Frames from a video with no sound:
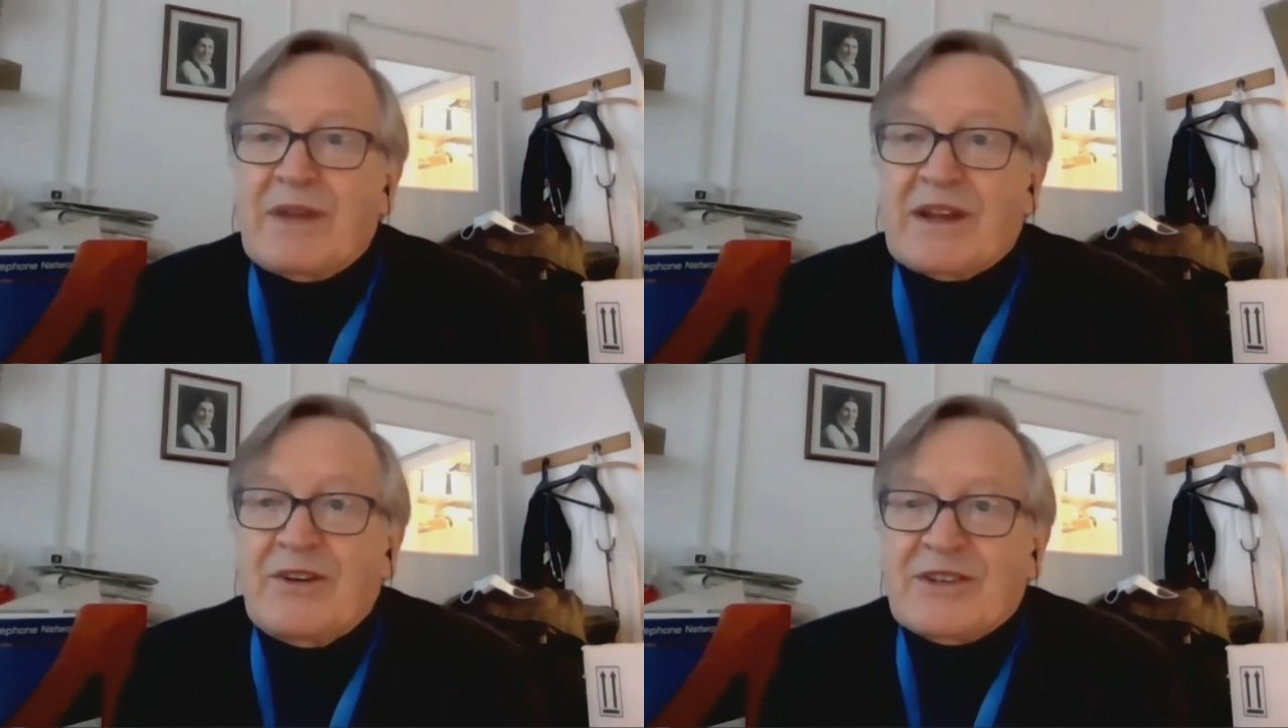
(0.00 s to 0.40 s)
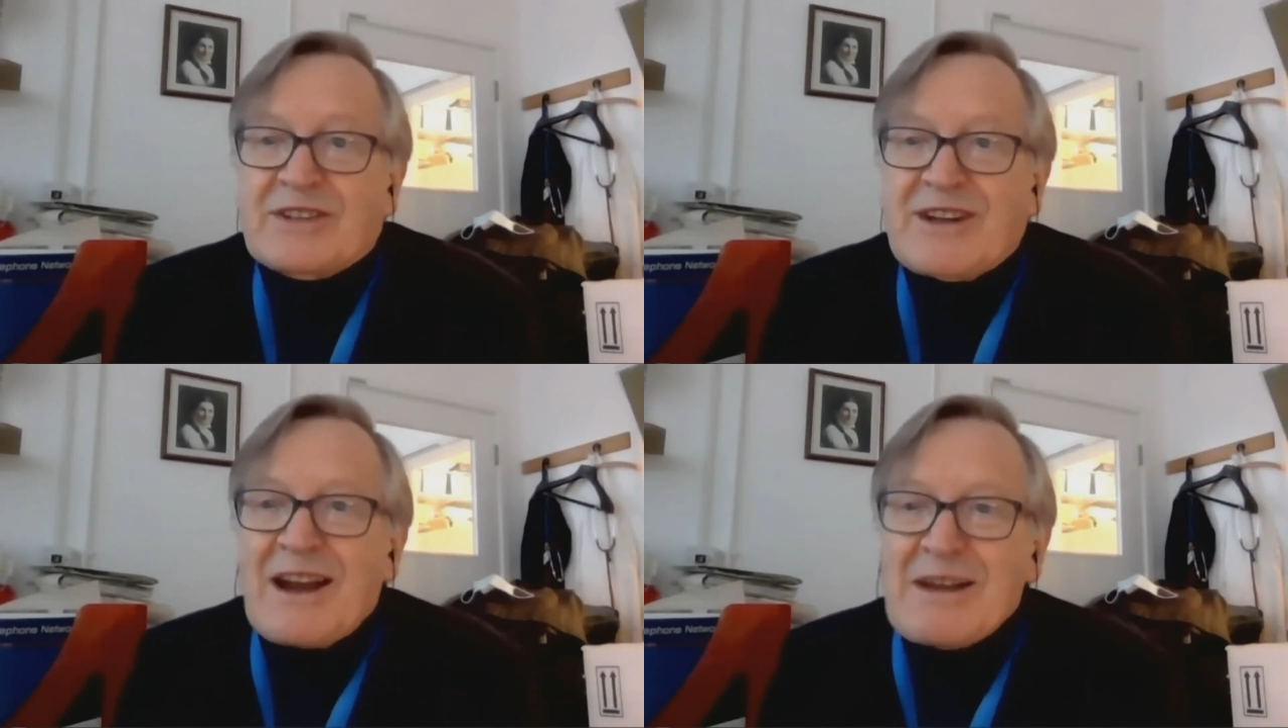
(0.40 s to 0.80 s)
because
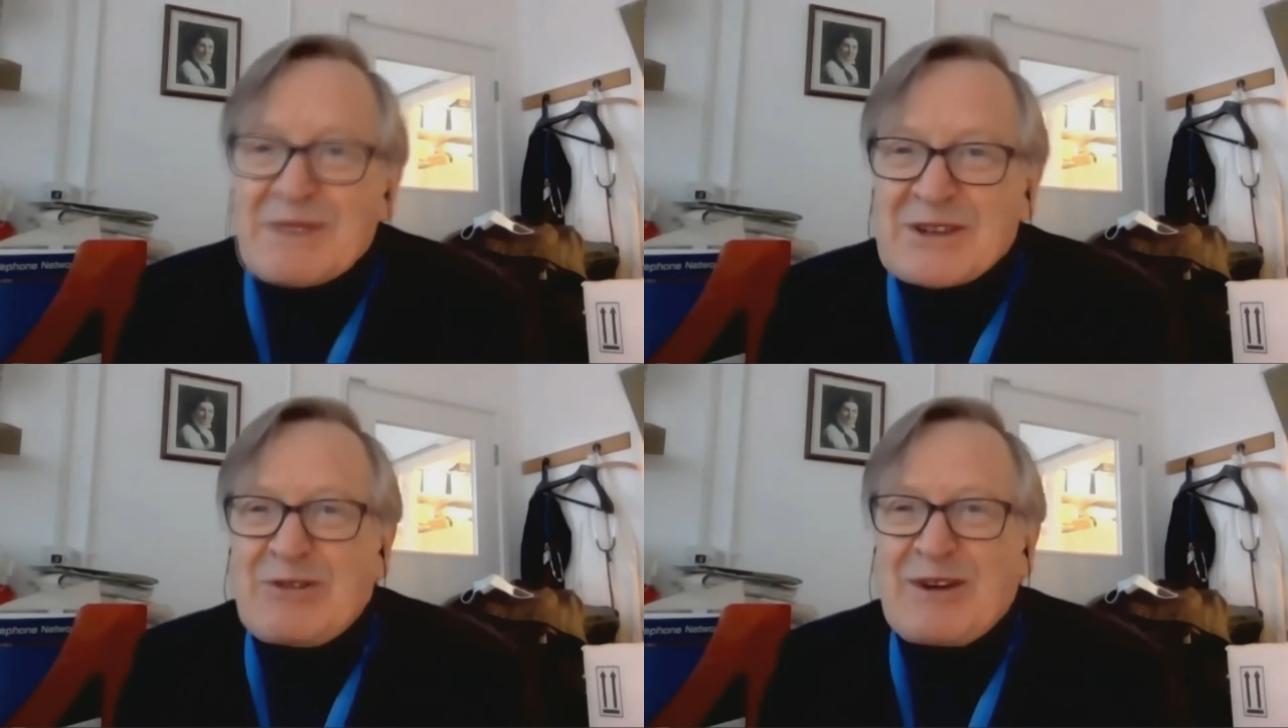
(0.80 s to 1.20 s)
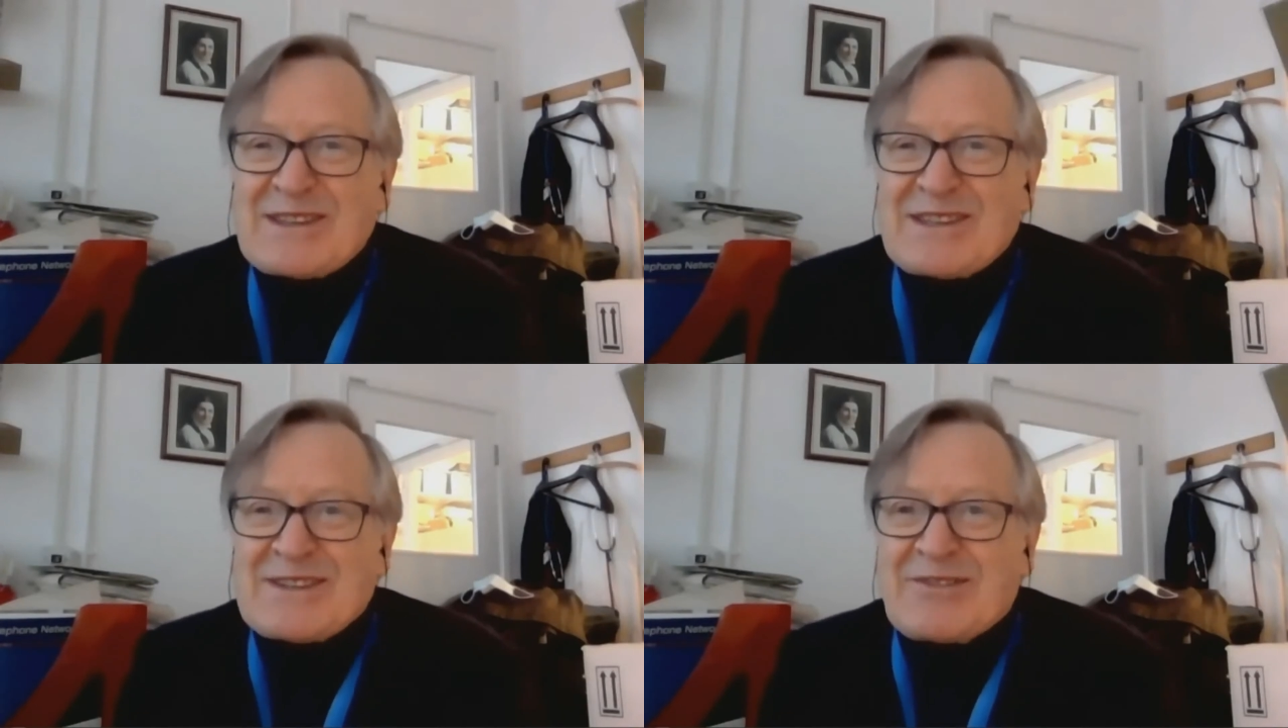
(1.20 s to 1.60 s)
time, as
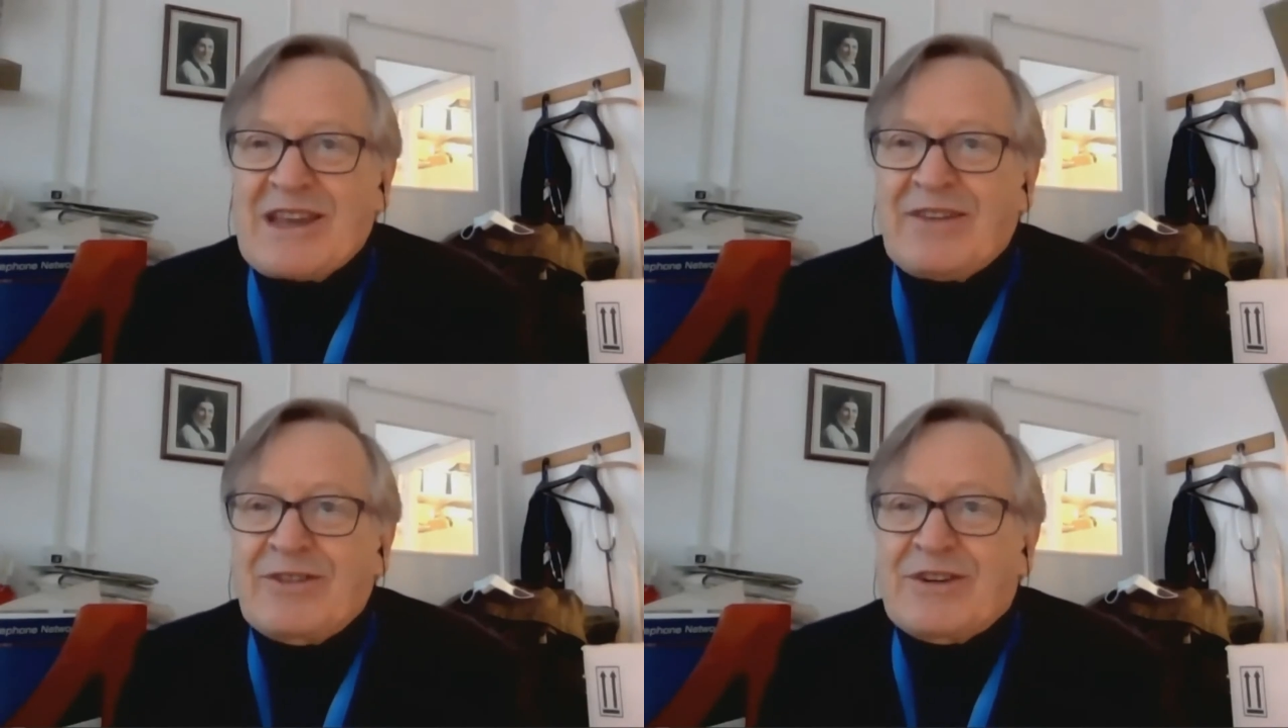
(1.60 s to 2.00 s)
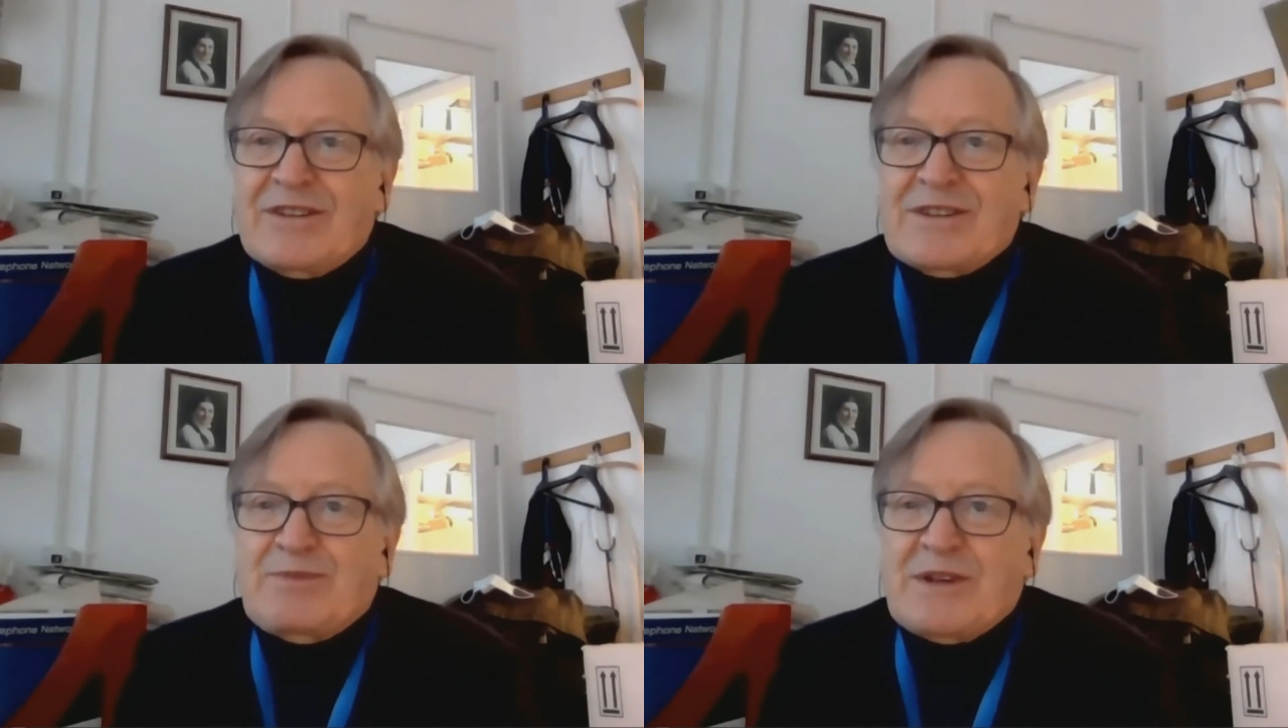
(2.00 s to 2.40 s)
always, is of the
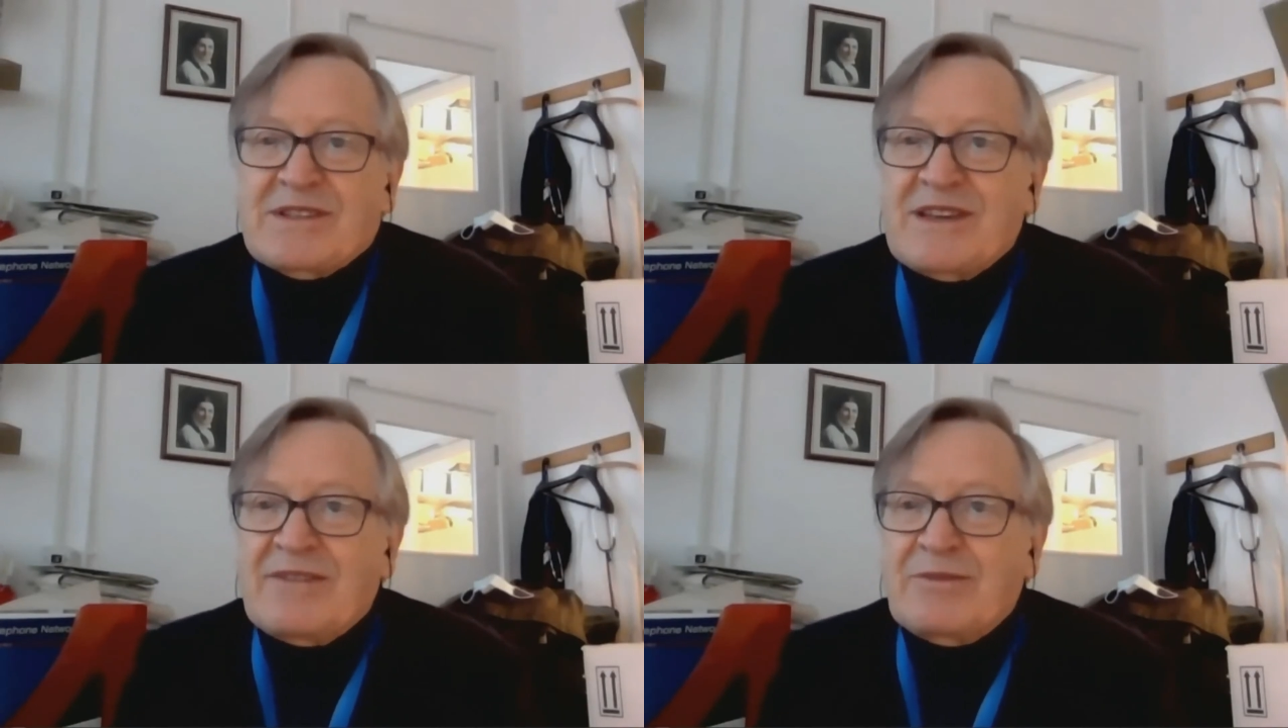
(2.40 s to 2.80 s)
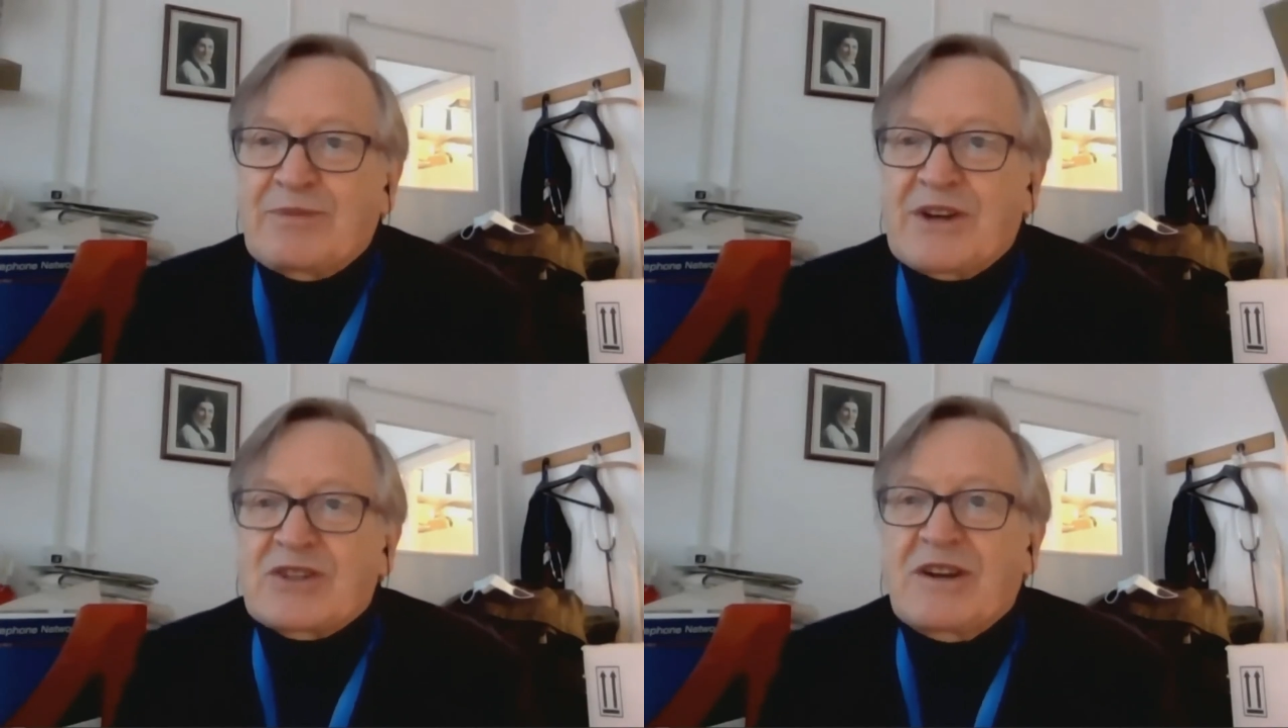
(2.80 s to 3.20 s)
evidence, as the
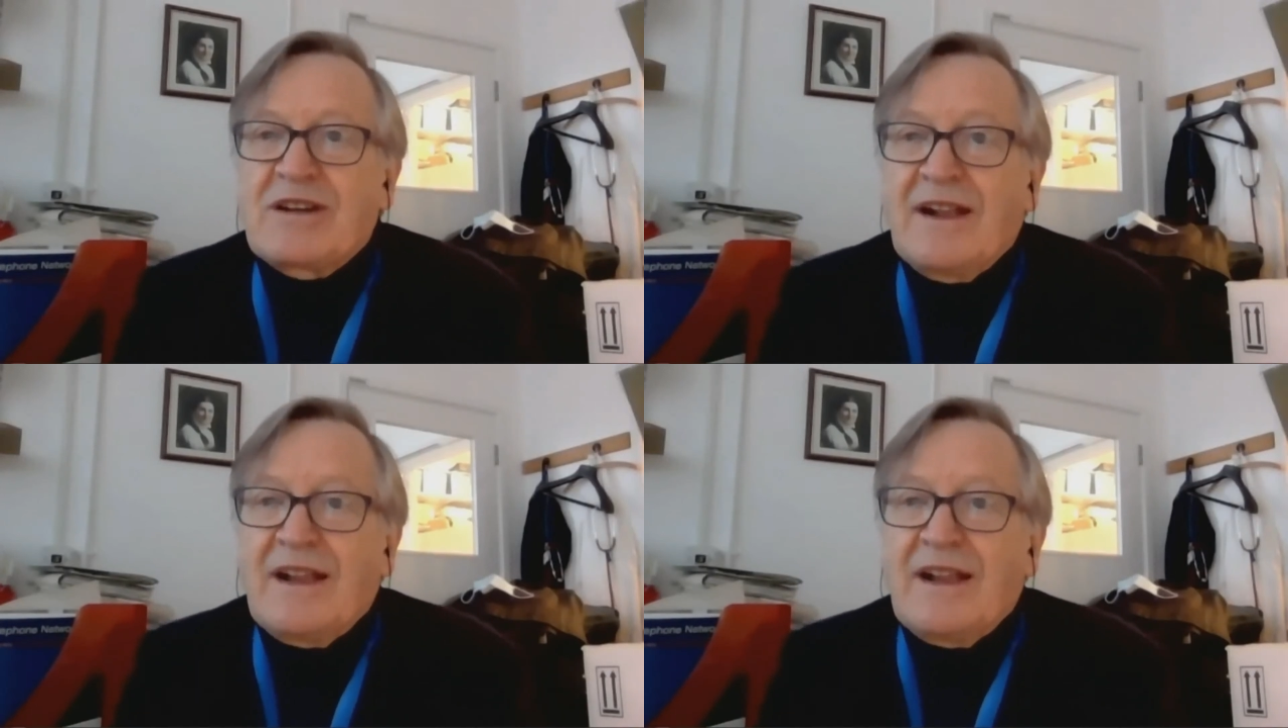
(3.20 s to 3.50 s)
pressure.